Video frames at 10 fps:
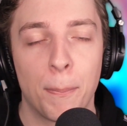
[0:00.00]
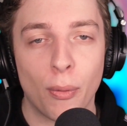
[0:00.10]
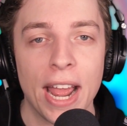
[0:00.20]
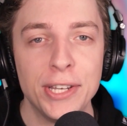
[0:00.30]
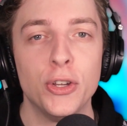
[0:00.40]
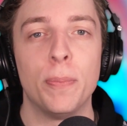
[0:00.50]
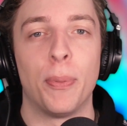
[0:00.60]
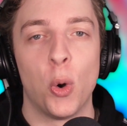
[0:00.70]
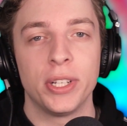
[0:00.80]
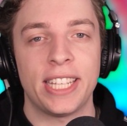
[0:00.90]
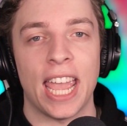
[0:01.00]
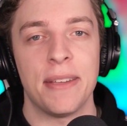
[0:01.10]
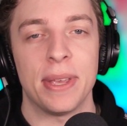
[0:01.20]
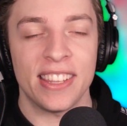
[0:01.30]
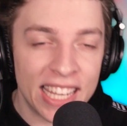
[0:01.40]
A brand new board
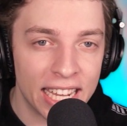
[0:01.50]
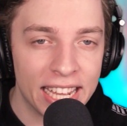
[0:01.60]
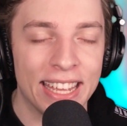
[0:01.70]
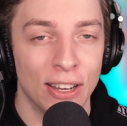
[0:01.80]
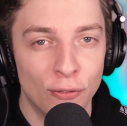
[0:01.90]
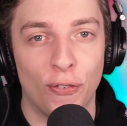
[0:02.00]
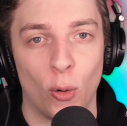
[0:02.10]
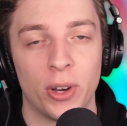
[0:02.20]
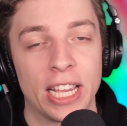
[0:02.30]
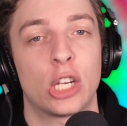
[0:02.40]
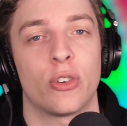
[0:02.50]
game is here in Fortnite